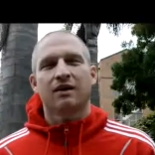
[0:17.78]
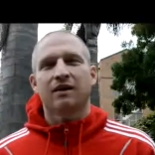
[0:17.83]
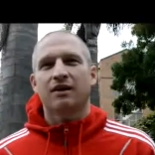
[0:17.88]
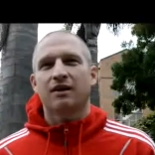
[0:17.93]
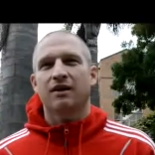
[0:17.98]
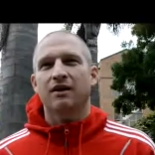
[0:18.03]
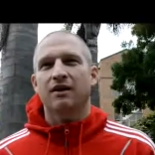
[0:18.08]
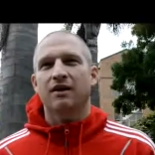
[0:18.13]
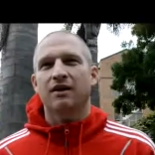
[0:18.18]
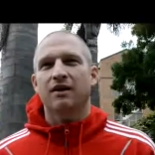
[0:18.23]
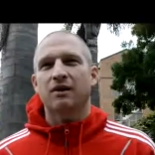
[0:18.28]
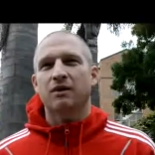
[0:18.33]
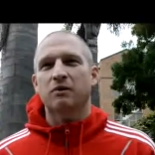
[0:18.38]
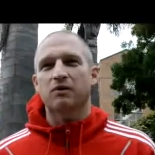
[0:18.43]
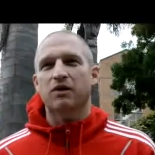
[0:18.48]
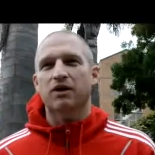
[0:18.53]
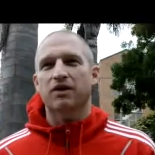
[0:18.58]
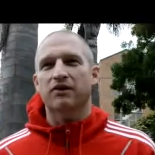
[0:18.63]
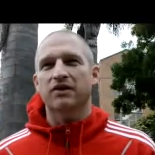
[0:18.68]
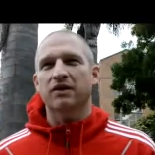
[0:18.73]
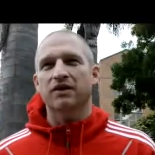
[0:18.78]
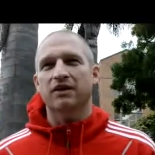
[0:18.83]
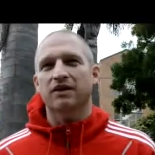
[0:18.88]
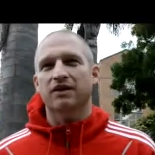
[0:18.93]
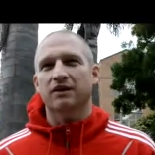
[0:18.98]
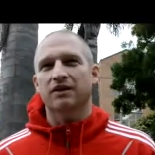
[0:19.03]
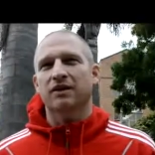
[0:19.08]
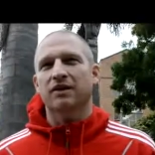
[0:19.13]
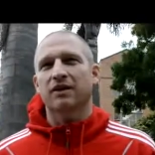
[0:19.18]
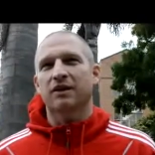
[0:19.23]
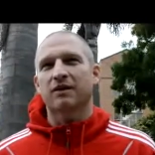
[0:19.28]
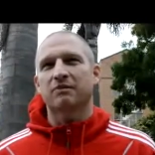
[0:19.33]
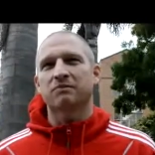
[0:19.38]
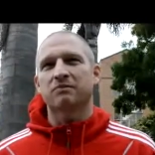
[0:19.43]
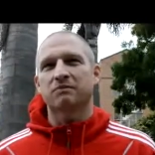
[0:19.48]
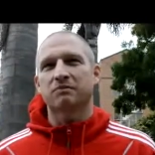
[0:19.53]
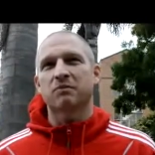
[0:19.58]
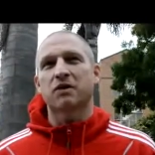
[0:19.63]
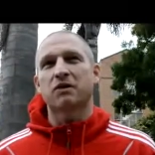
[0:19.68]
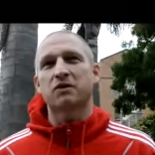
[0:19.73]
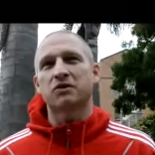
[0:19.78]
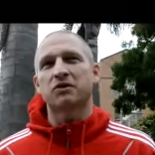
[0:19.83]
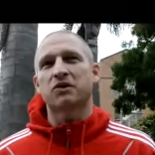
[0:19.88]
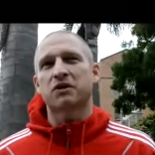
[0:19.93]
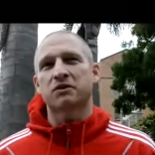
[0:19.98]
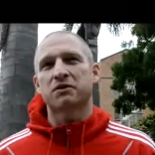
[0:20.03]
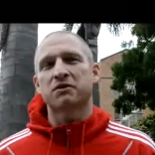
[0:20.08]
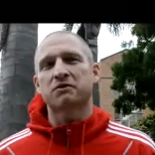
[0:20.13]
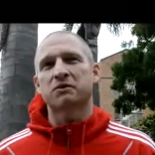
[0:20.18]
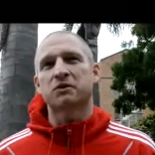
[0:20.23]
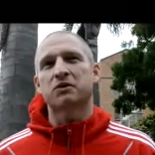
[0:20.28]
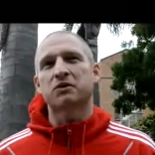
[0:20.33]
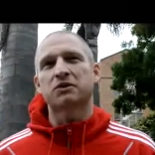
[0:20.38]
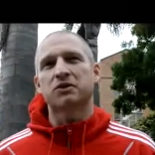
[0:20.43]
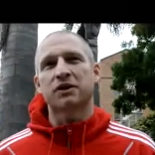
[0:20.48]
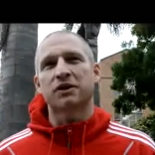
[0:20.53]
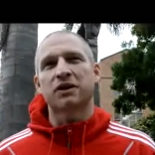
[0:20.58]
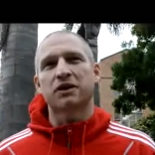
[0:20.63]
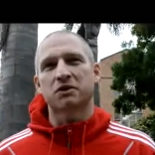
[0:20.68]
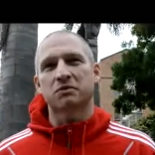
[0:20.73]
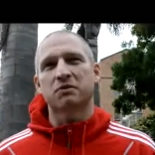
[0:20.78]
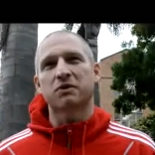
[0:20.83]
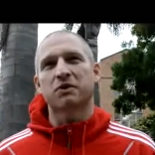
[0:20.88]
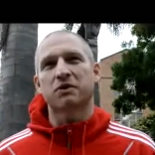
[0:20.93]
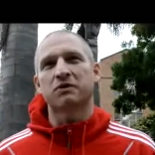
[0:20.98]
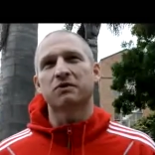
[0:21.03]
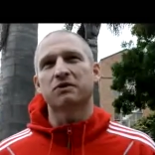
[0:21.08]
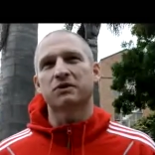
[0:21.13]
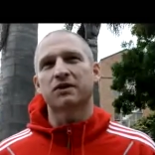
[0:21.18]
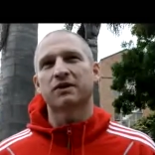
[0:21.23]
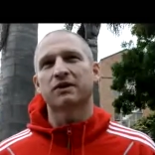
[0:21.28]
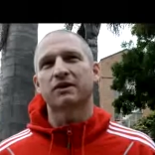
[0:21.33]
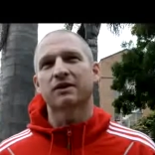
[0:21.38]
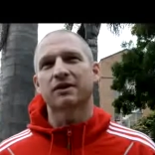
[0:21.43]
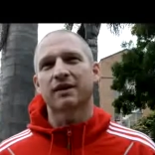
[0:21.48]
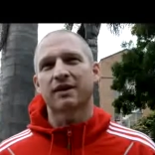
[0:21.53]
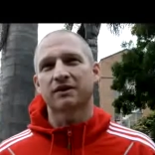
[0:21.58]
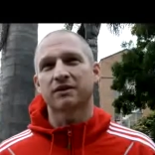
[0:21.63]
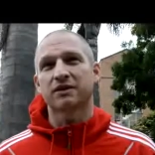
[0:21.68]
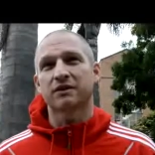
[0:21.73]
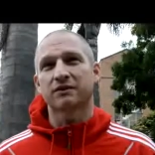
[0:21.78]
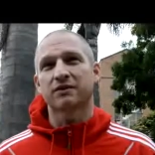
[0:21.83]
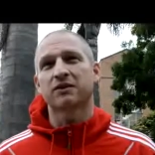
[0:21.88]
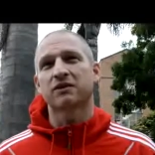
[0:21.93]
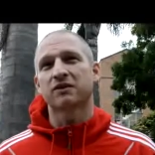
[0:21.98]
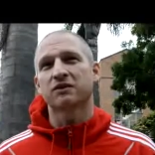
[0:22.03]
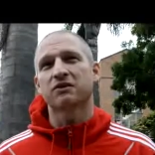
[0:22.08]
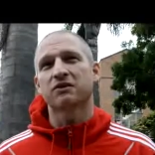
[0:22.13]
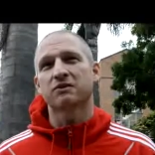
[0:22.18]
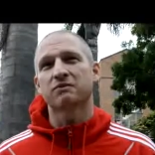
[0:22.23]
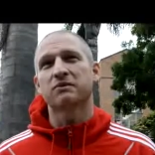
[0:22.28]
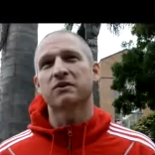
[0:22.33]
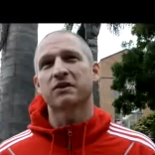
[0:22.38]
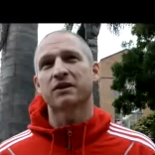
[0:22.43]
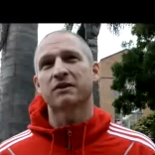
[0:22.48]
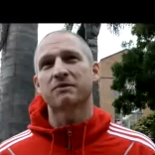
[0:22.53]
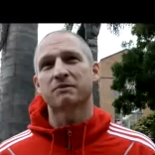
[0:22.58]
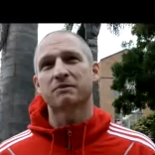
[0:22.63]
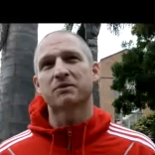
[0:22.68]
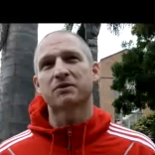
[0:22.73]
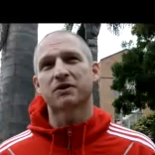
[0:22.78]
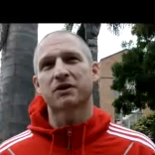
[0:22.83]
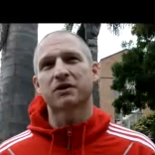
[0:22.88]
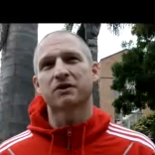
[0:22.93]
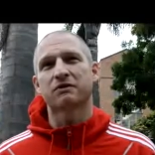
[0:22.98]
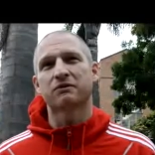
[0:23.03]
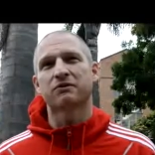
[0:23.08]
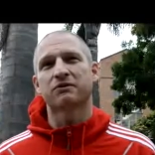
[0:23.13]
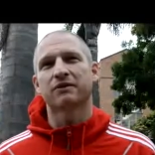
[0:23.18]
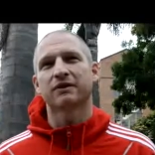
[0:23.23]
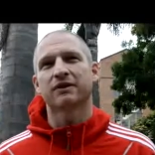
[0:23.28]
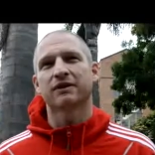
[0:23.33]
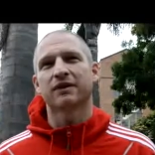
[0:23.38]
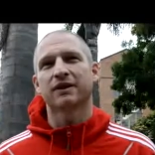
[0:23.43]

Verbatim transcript: Uh, well, I think um, most team sports, it goes beyond the activities of the team themselves.